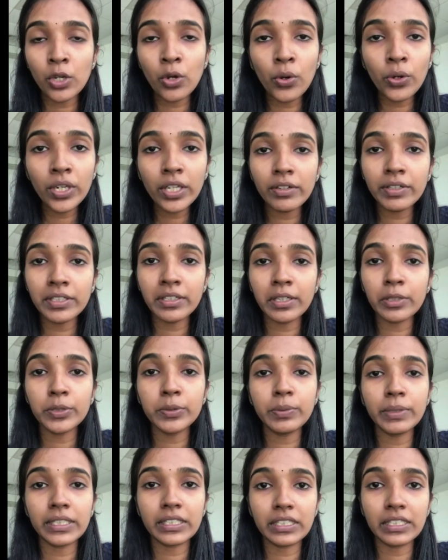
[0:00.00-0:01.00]
all our
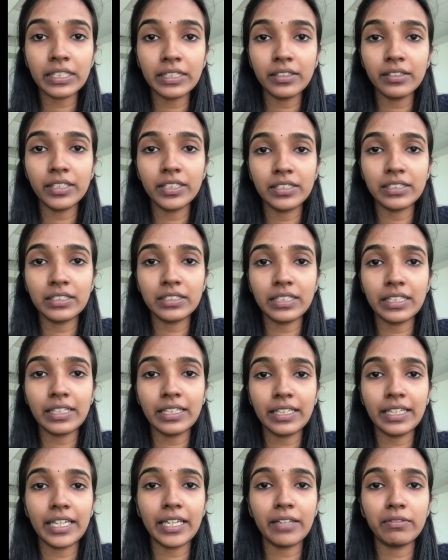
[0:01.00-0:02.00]
doubts were cleared
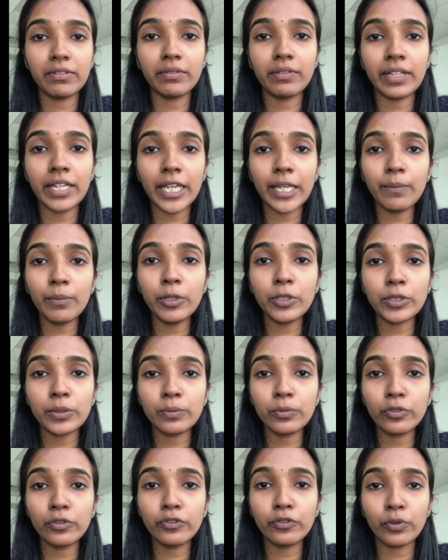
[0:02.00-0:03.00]
instantly, and we were able to
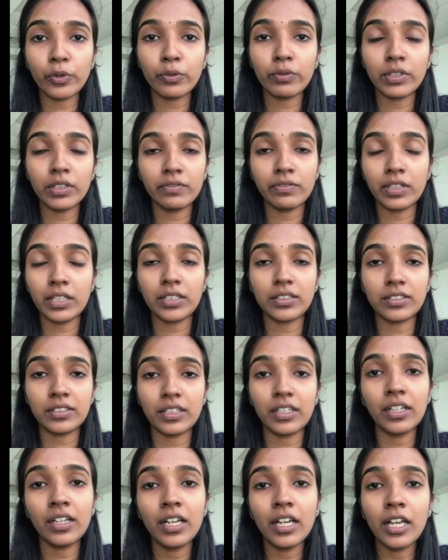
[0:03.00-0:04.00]
move forward faster.